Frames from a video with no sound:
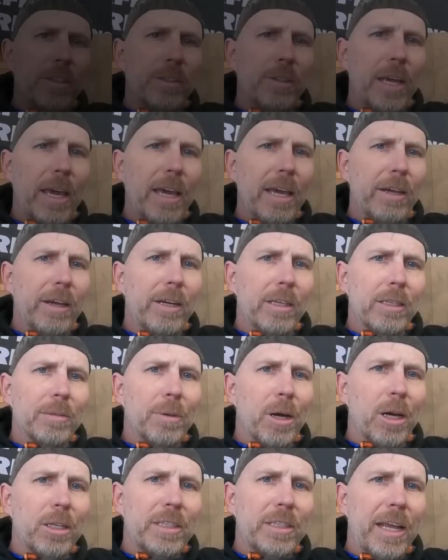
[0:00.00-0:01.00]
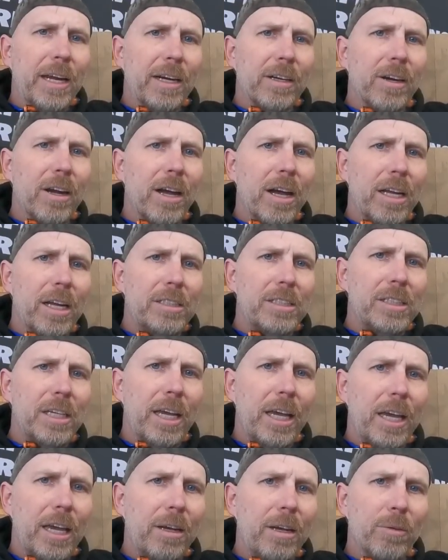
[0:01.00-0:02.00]
due day here in the Montana Garage,
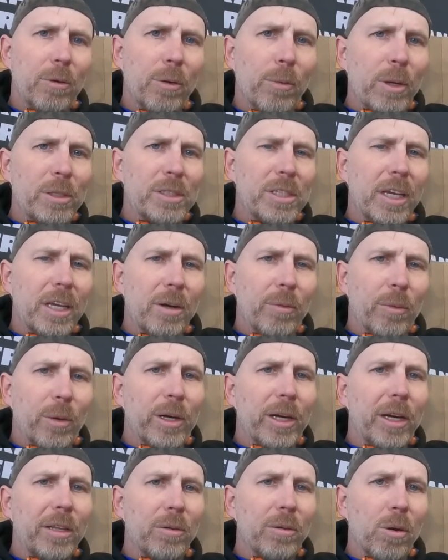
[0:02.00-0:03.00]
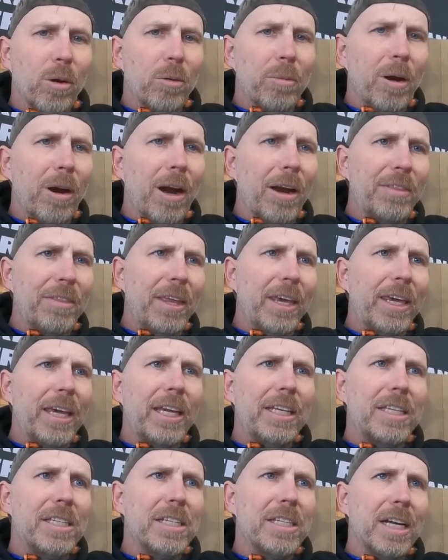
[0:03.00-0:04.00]
and we're once again working on the roll bar. I think
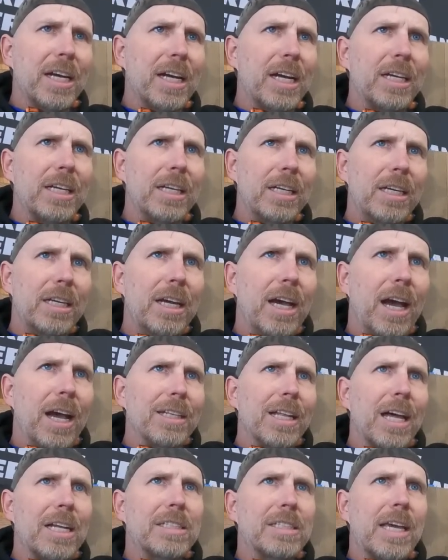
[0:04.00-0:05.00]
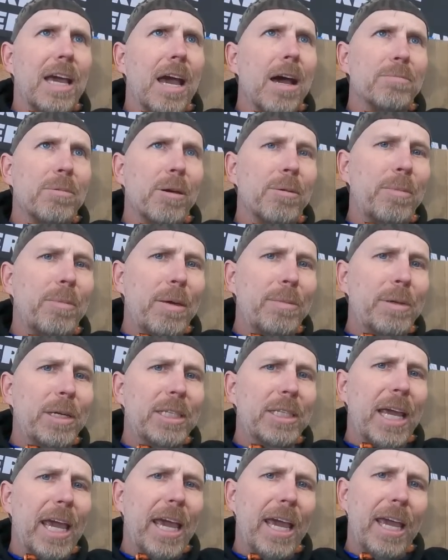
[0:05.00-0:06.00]
it's, uh, I lost count, but maybe
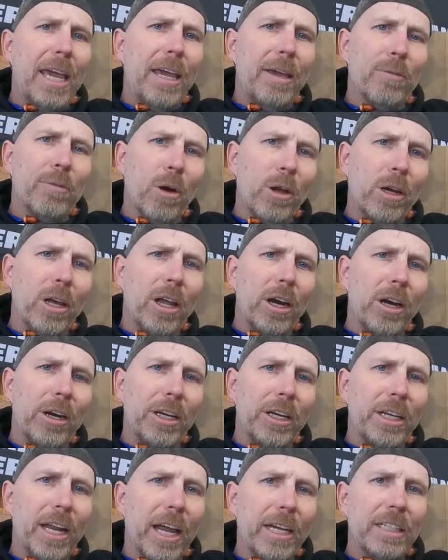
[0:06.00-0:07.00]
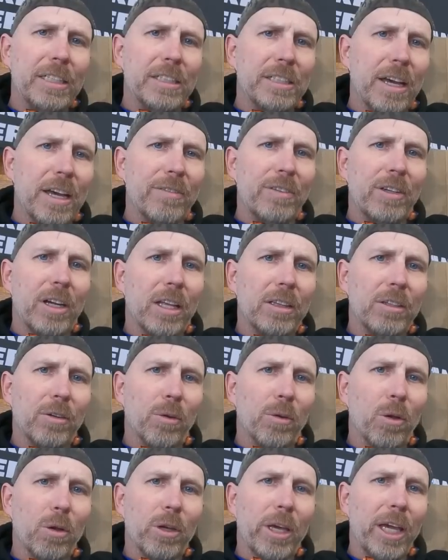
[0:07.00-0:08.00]
day one hundred ninety-seven on the
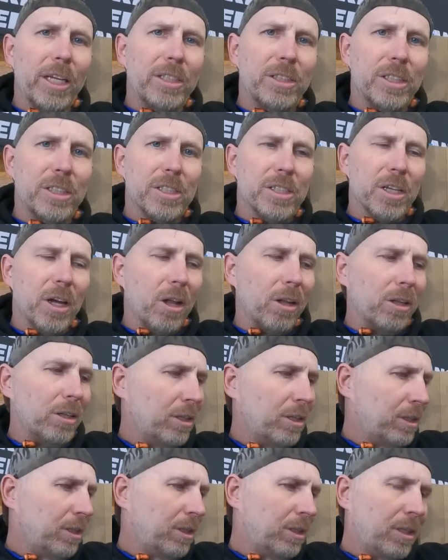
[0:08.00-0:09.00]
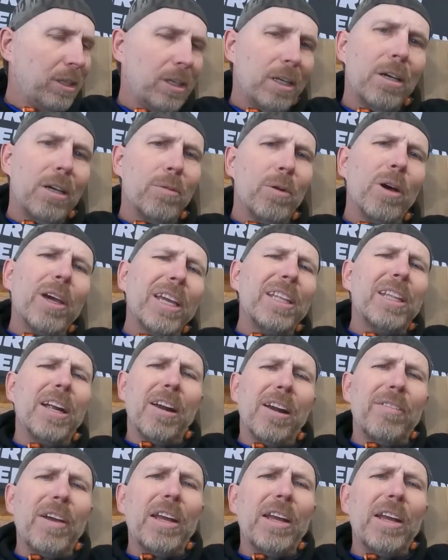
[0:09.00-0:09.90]
roll cage install. We'll get there